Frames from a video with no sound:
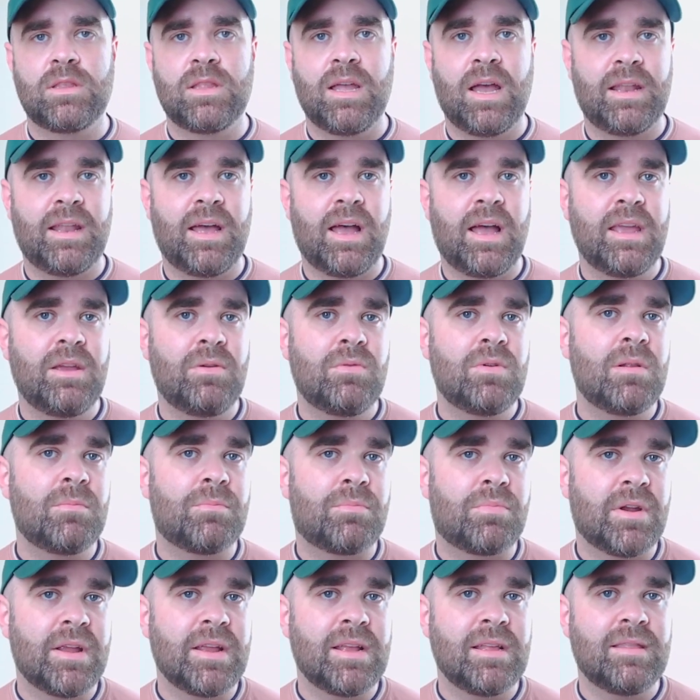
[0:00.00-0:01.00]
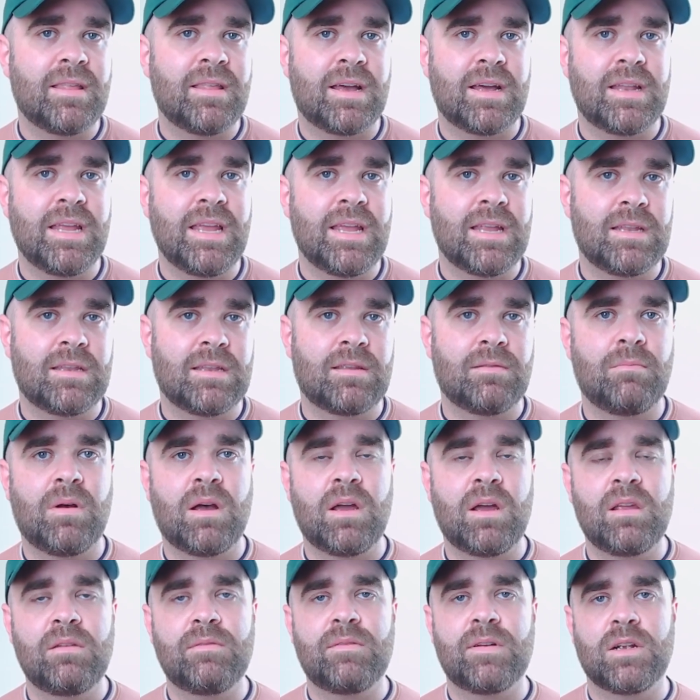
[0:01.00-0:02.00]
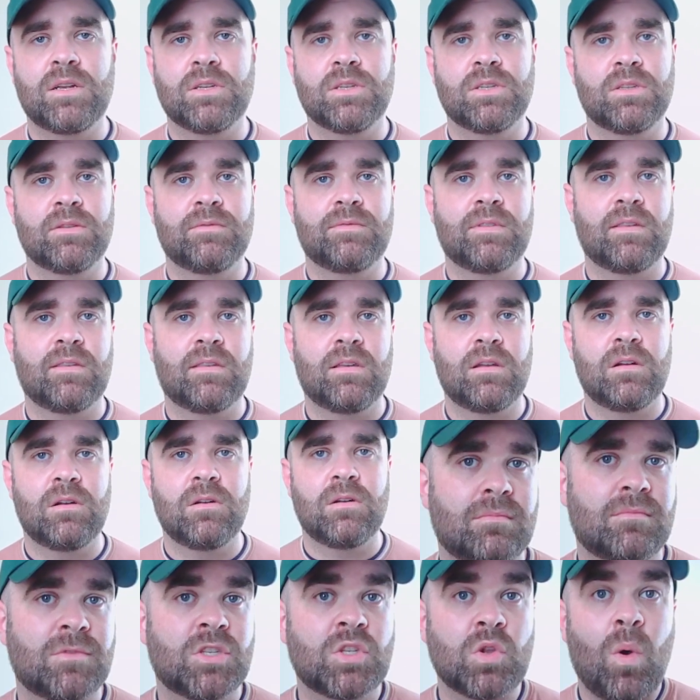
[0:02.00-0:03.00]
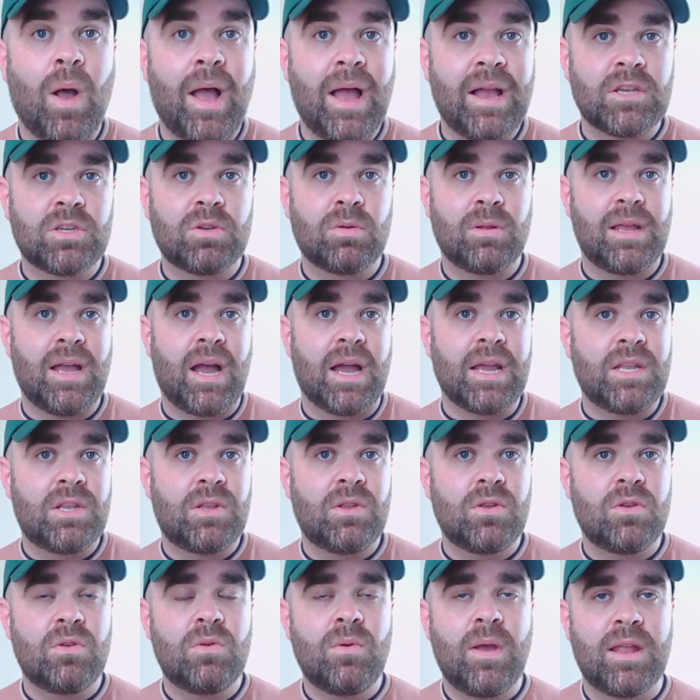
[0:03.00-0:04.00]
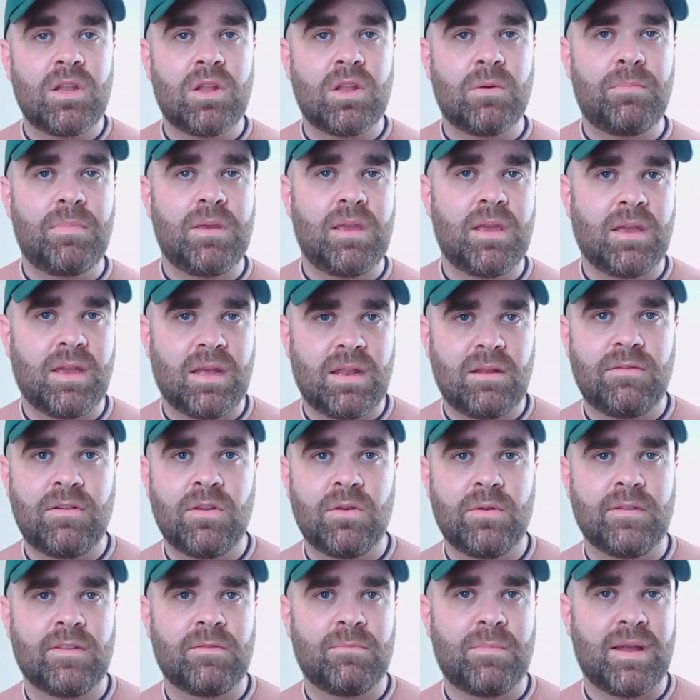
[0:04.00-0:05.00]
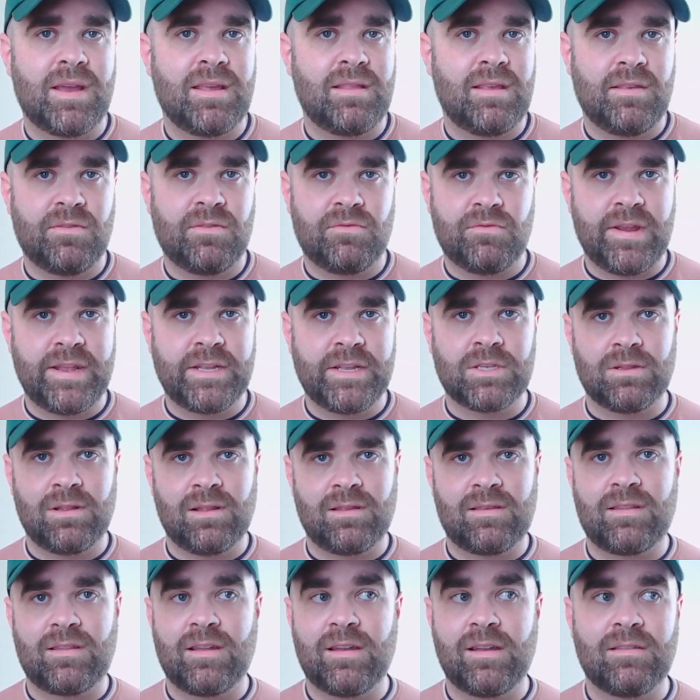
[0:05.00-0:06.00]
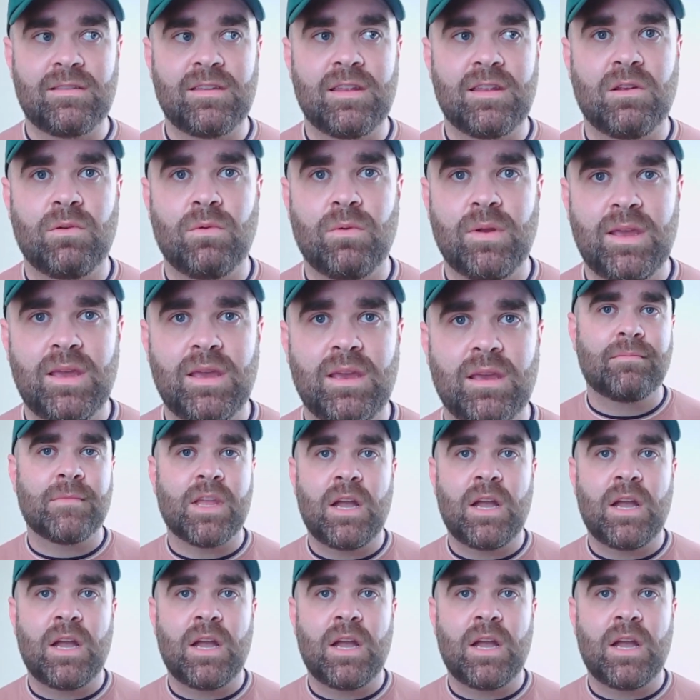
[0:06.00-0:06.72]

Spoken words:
and I will bring that into my version of the song. So actually, I do end up being influenced by these regional styles in a way.